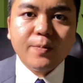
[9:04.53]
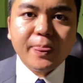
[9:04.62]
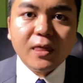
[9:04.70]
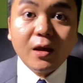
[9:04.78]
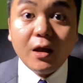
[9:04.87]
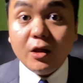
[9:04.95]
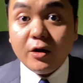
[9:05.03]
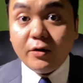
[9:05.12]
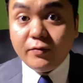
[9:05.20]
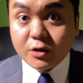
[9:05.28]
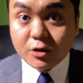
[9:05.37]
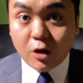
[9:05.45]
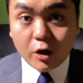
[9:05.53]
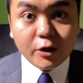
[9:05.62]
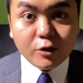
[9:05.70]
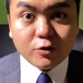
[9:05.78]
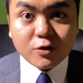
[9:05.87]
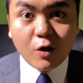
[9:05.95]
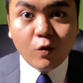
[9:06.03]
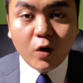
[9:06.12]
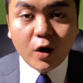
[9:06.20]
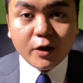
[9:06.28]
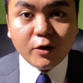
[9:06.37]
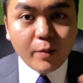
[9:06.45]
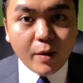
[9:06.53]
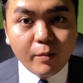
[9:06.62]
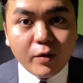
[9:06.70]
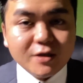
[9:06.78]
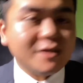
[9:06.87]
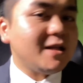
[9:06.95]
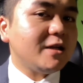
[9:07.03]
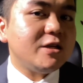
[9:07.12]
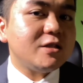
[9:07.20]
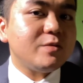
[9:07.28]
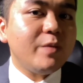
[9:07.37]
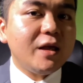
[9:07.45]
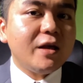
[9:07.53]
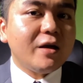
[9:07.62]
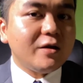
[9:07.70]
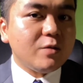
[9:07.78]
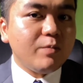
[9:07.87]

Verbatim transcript: Either if it's talking to someone, remember it's not just making a